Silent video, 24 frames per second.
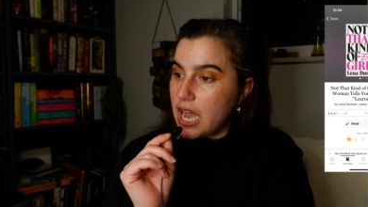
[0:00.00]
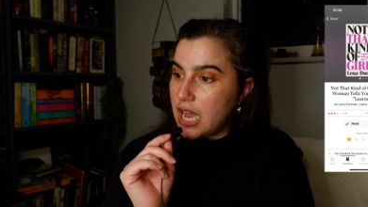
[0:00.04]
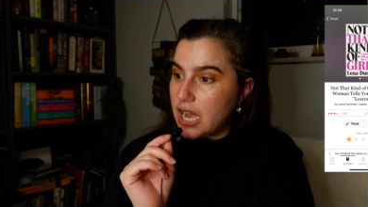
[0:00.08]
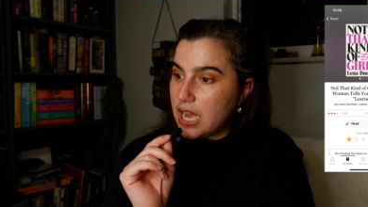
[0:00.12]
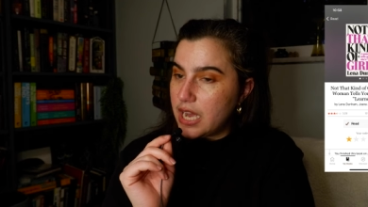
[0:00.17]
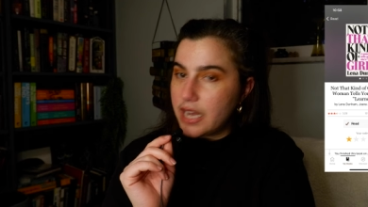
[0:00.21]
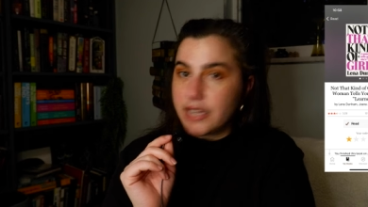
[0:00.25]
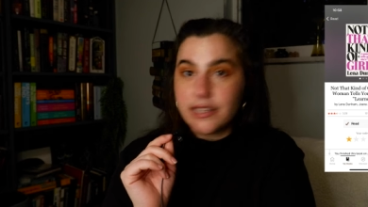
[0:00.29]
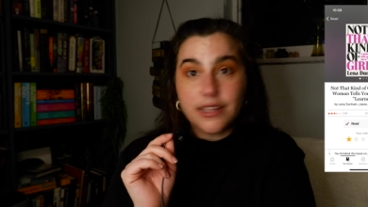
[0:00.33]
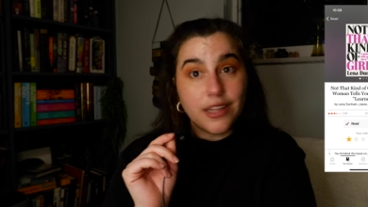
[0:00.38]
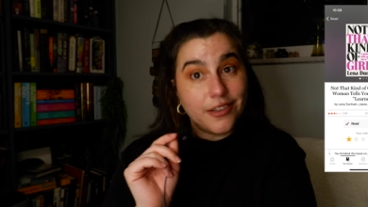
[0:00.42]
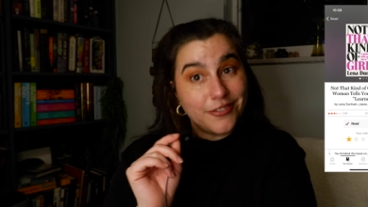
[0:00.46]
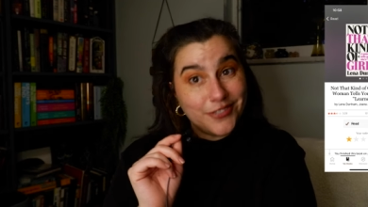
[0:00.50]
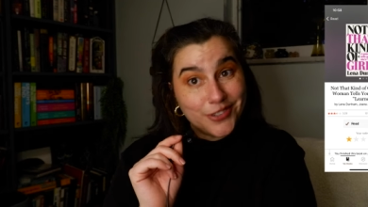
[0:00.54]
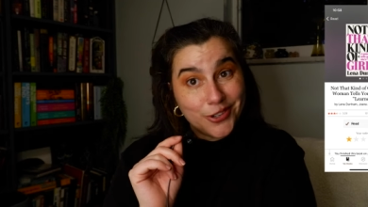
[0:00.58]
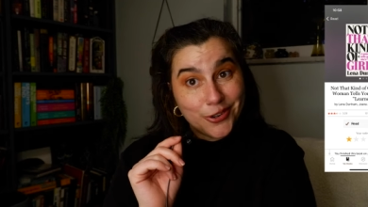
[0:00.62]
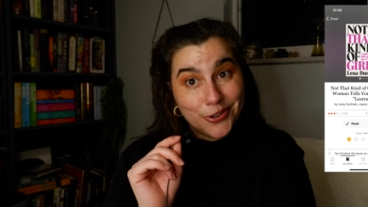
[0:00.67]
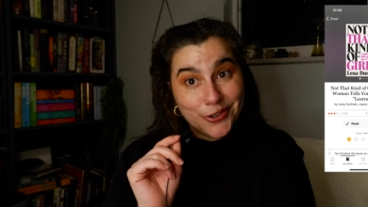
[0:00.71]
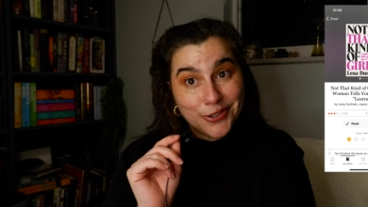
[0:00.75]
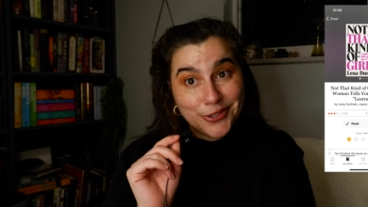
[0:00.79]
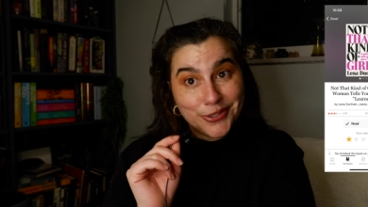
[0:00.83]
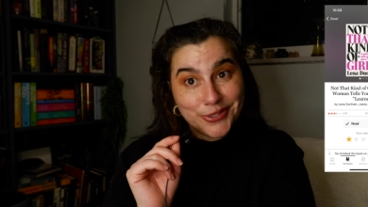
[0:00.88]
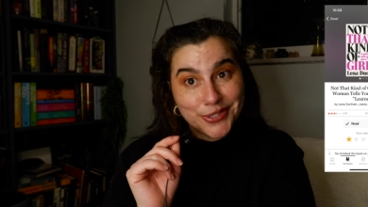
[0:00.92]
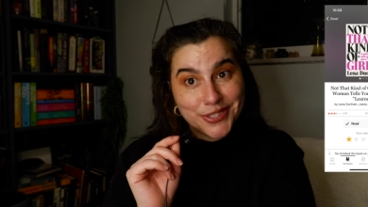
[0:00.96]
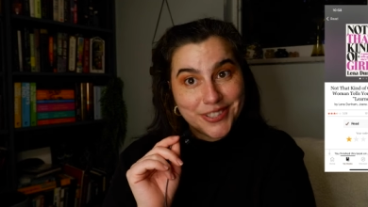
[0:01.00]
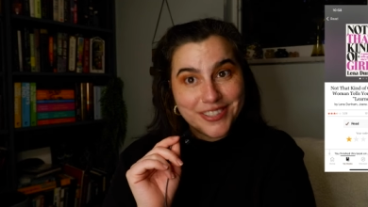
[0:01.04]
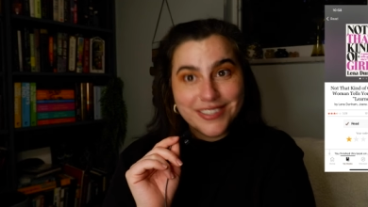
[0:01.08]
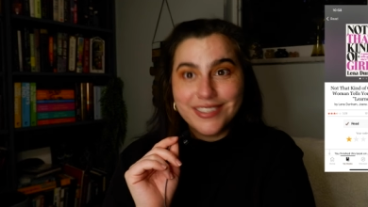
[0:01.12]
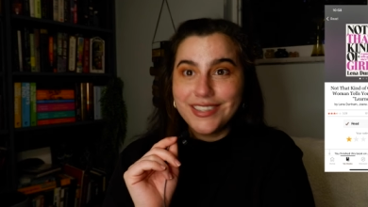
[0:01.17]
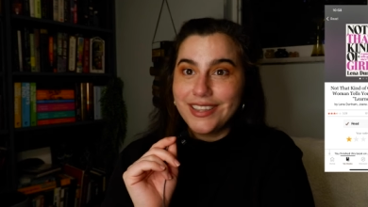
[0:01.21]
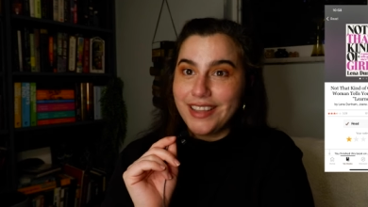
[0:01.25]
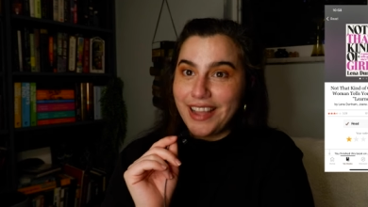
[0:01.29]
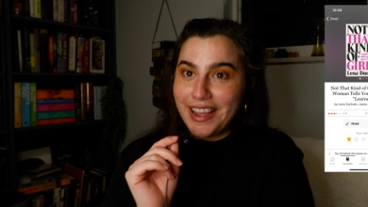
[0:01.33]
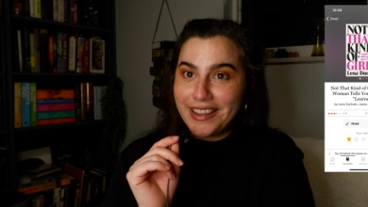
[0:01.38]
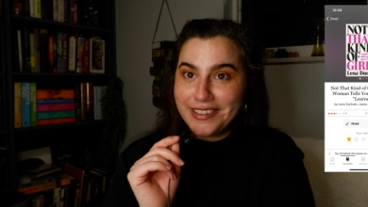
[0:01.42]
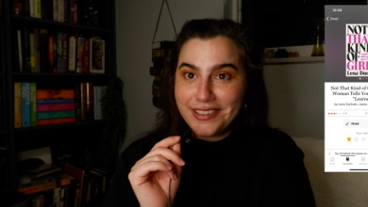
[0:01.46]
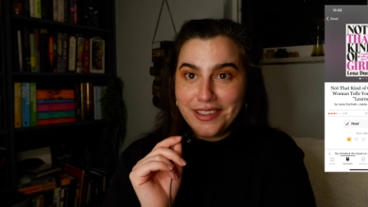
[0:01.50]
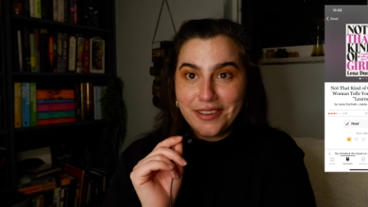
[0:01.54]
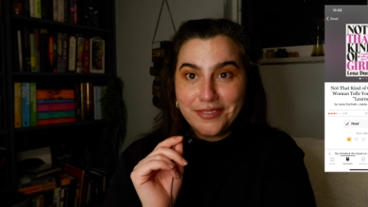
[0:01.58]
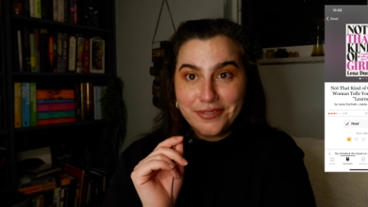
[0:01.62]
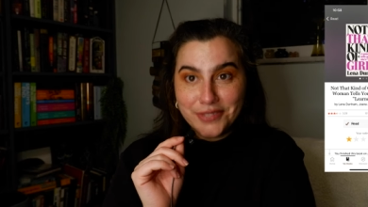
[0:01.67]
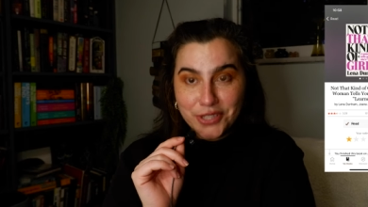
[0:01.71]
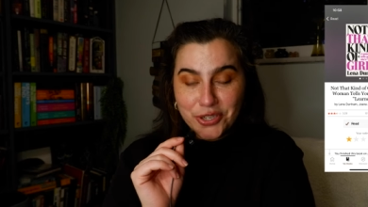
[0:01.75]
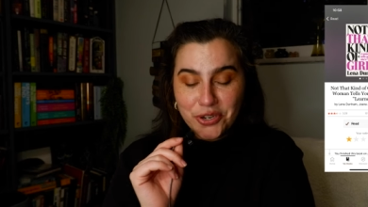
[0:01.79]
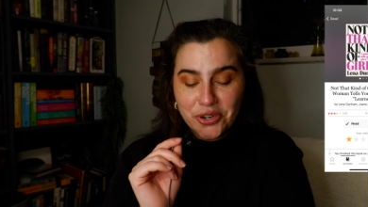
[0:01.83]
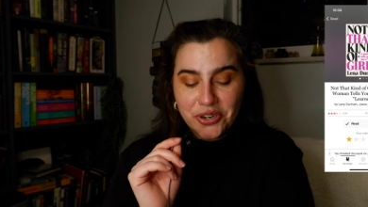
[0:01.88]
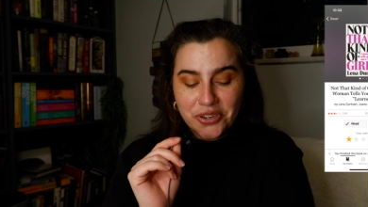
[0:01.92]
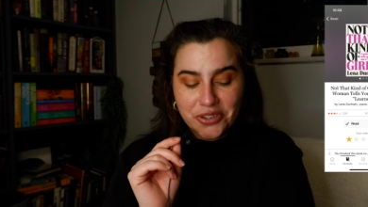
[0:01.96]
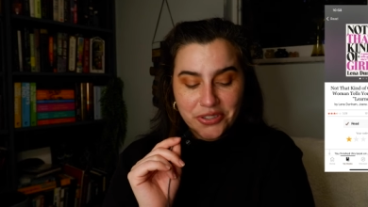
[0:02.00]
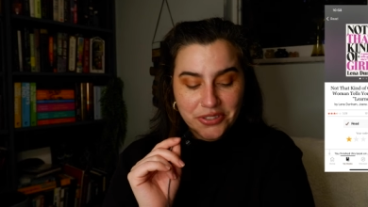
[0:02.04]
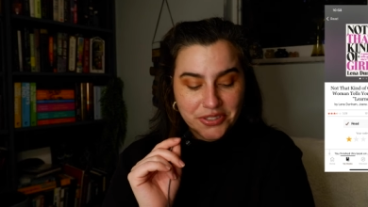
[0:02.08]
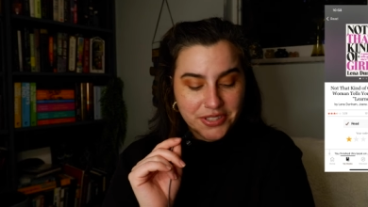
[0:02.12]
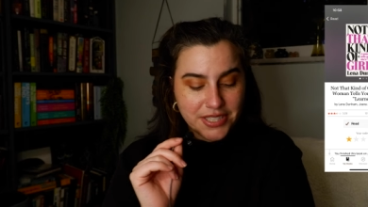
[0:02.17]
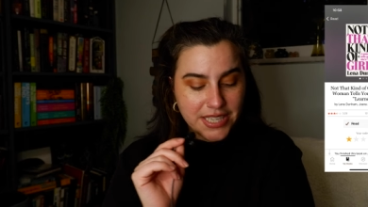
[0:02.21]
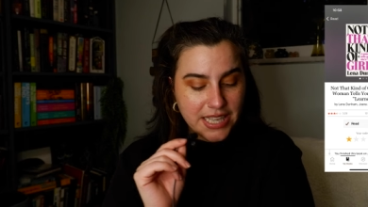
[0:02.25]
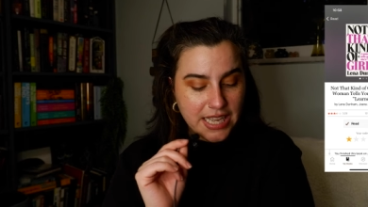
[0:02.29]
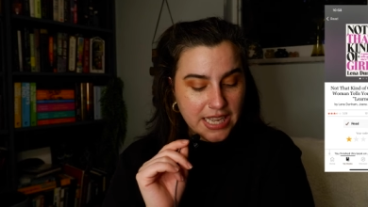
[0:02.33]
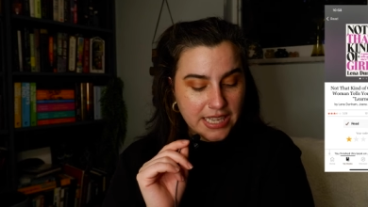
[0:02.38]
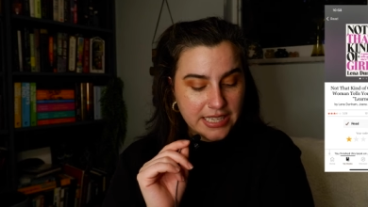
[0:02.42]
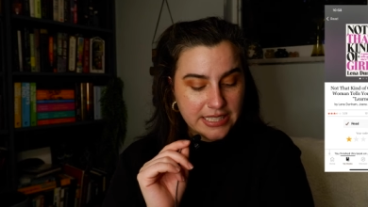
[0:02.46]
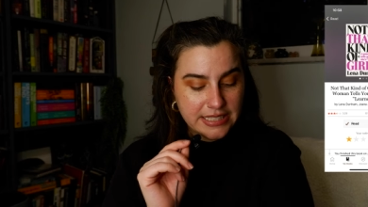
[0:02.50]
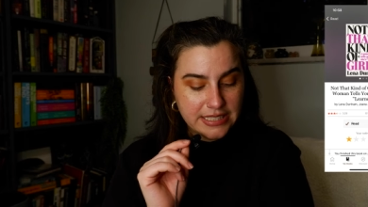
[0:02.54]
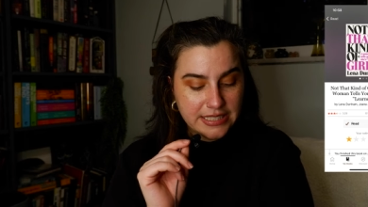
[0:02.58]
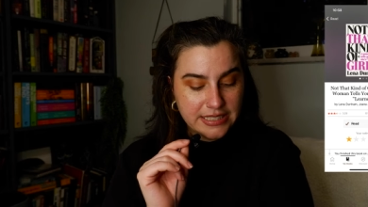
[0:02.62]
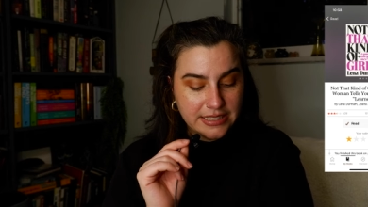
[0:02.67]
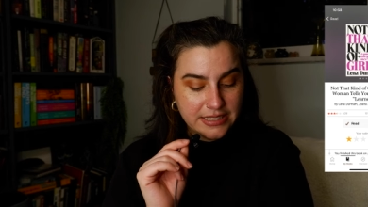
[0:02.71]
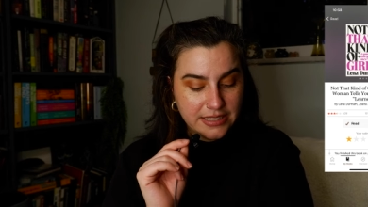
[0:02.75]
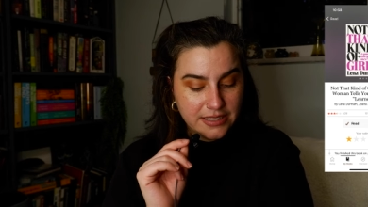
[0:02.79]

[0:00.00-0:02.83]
I loved Girls. I